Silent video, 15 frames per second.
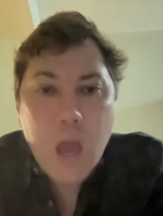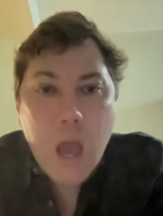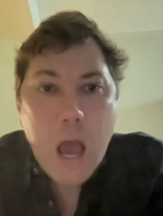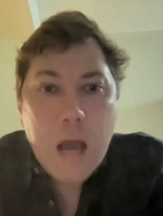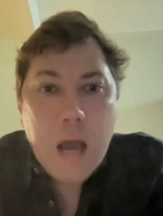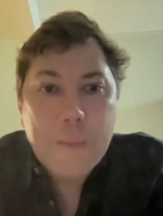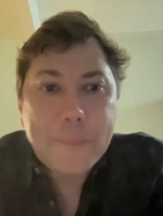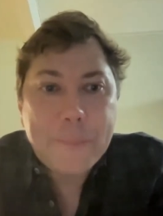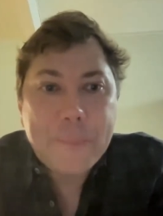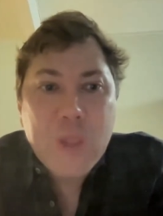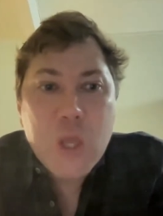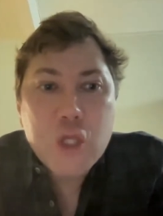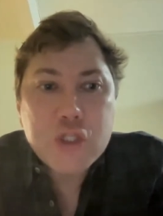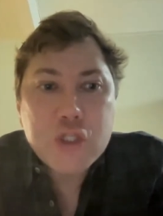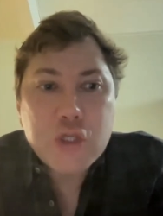Um,
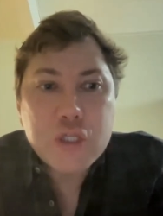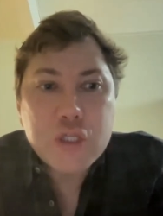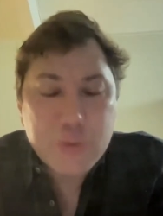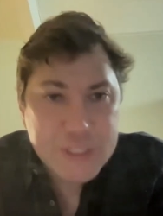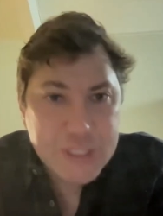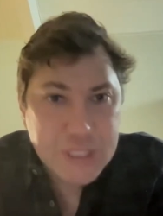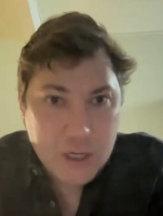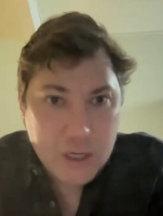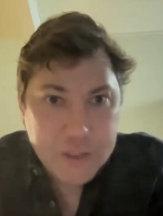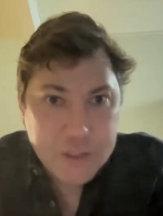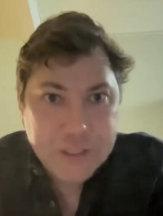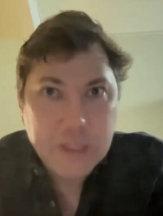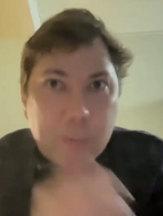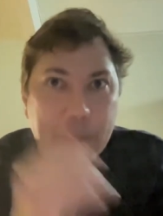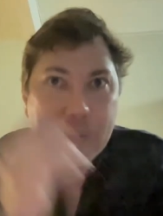so to switch gears
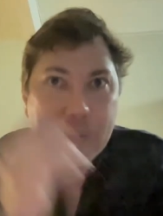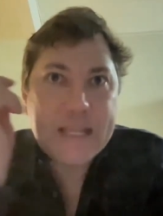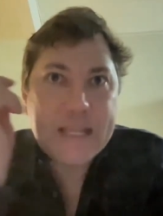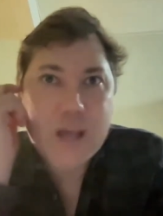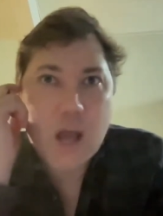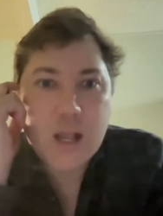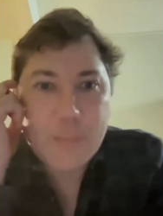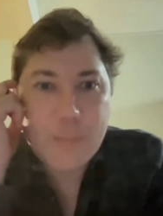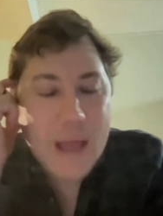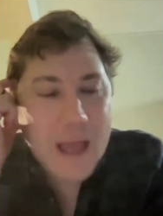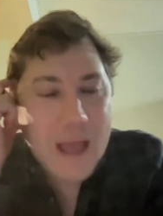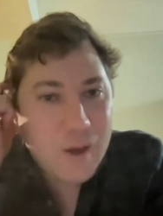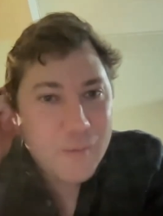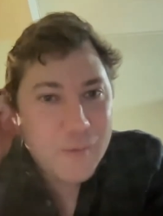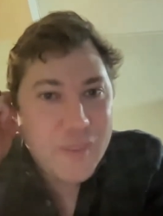a little bit and talk
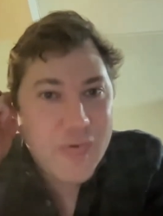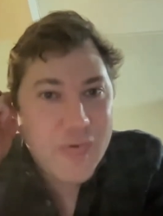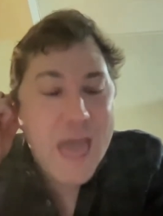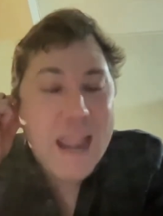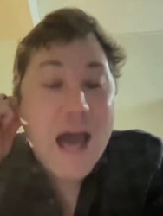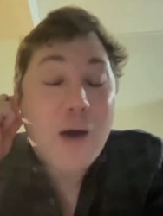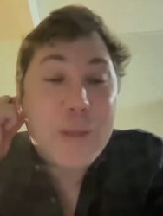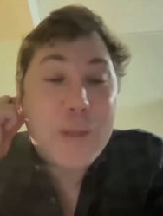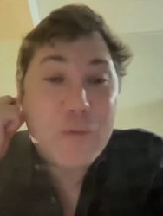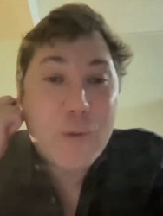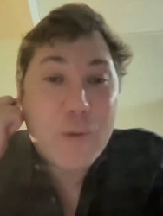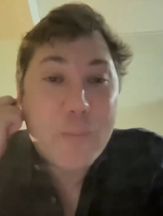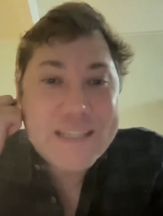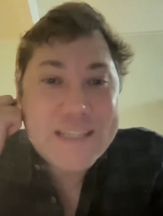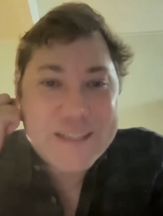about that, I'll be
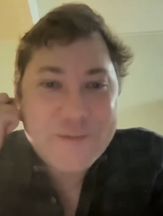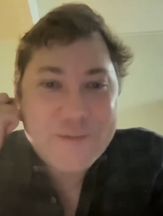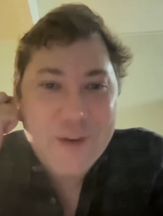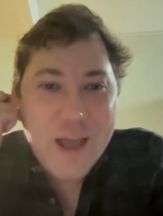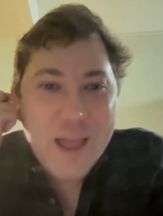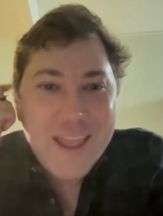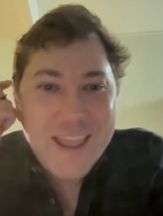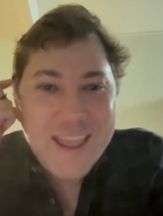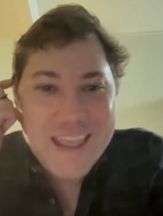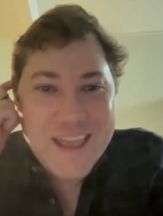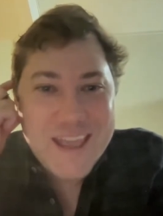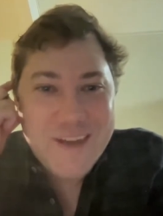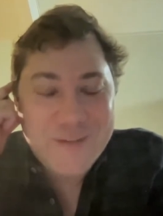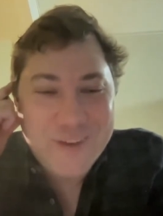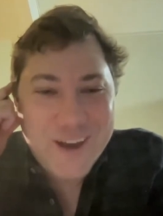remiss if I
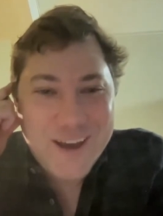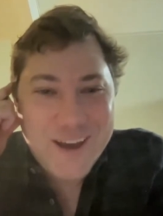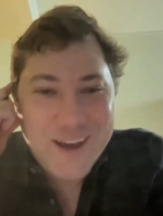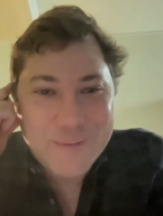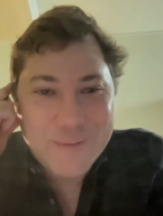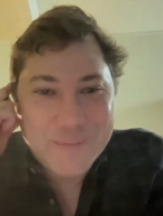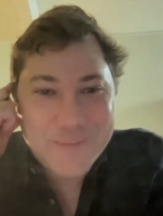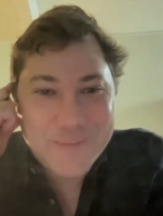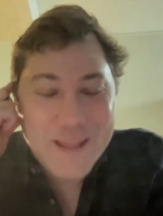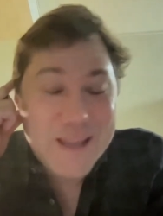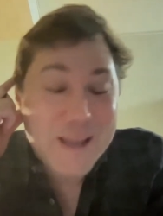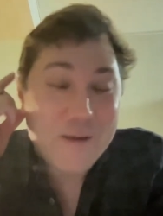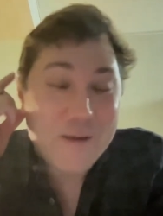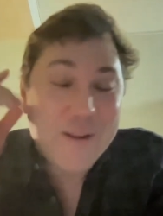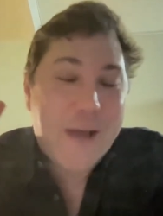if um,
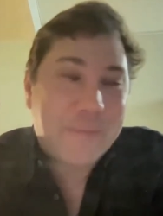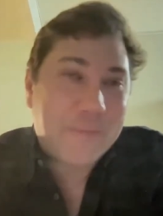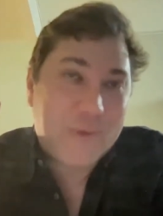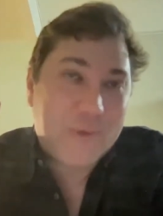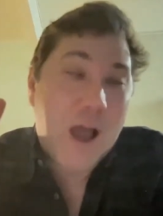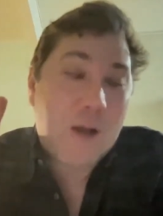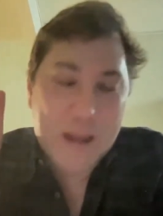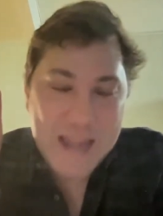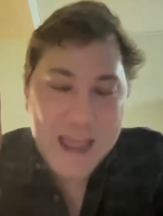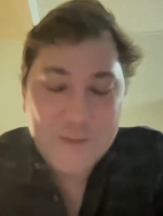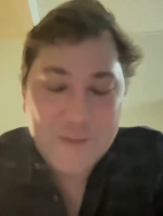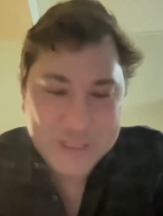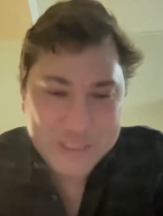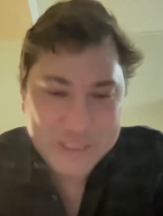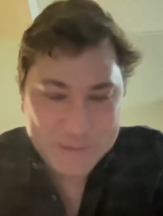right now
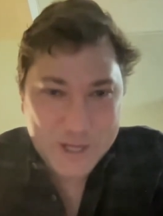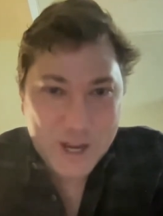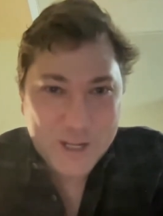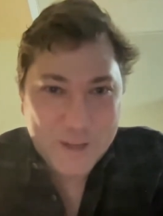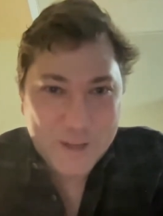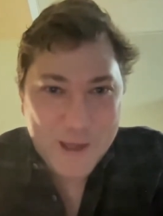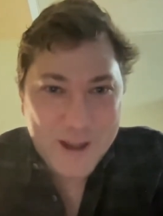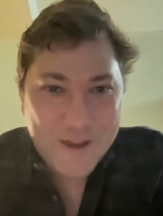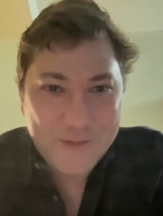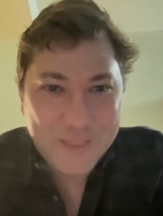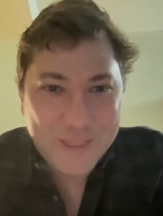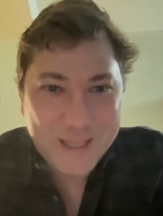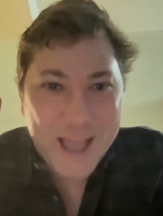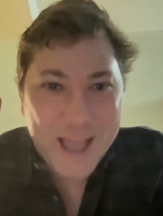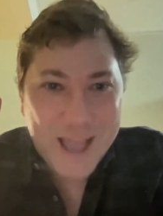I've just been talking about
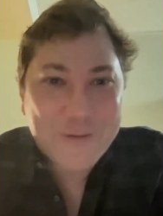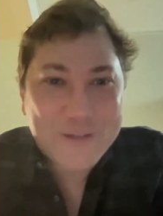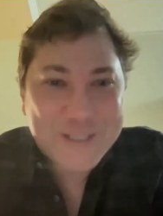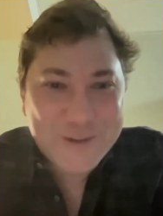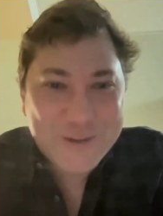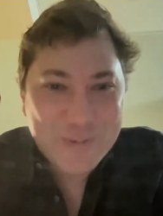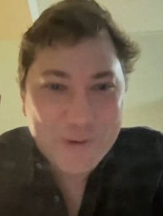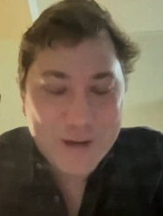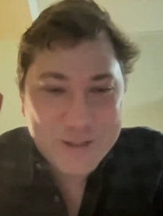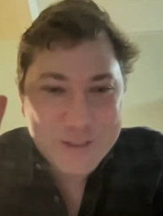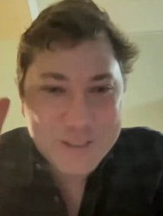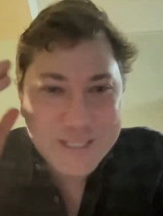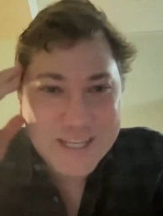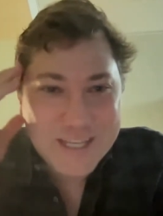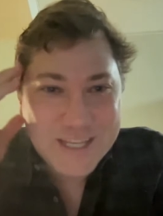everything I was super
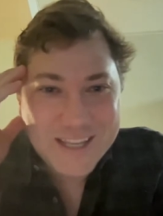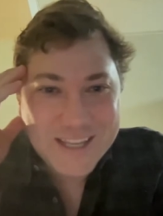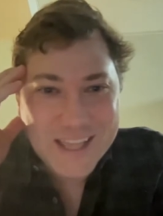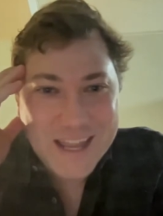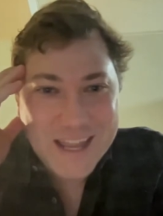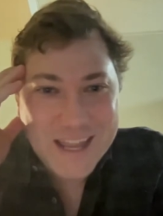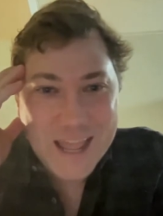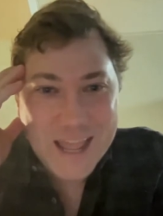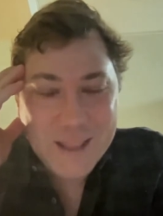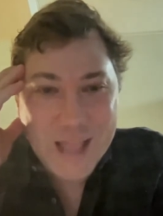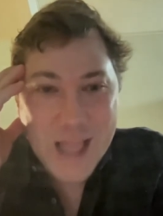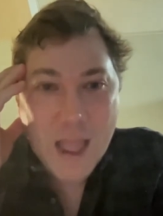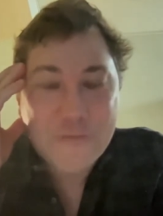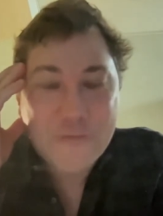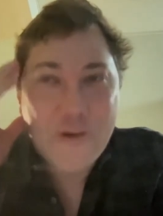interested in, and I
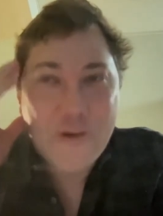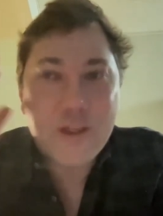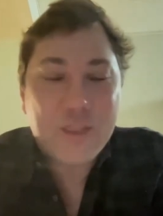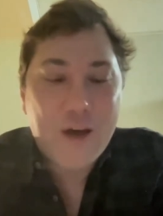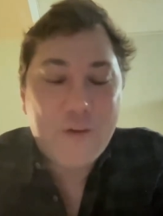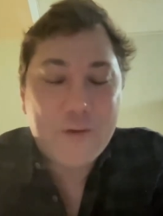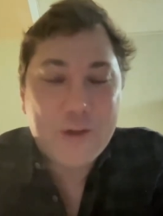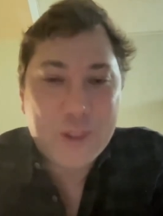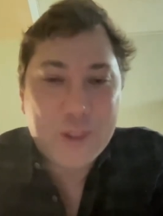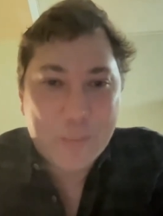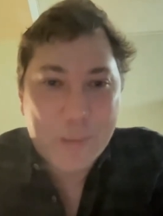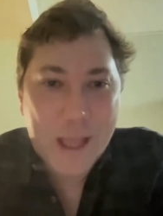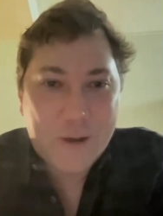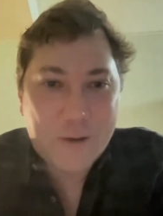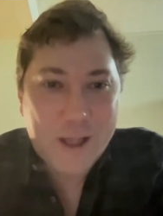I fell in love with your
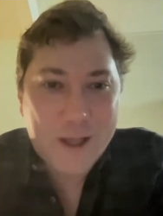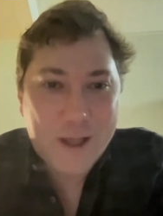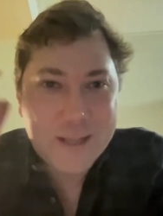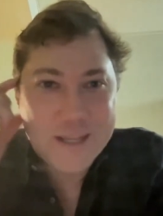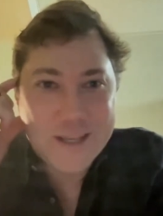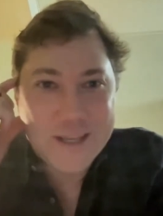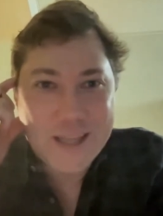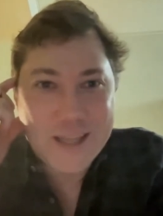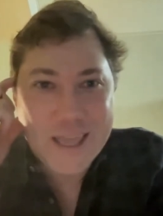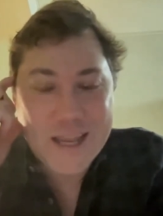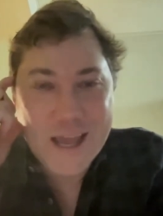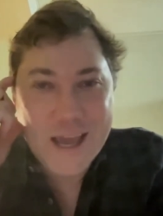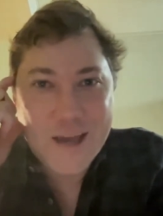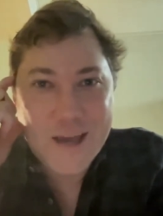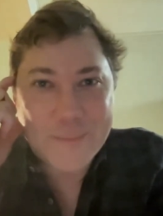background and
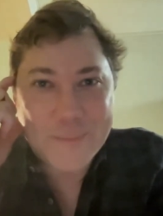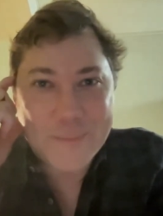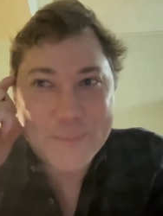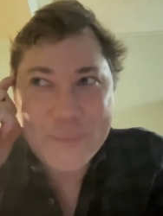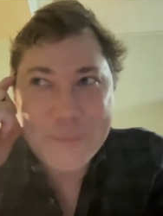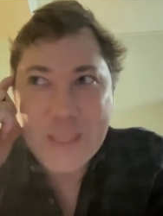and um,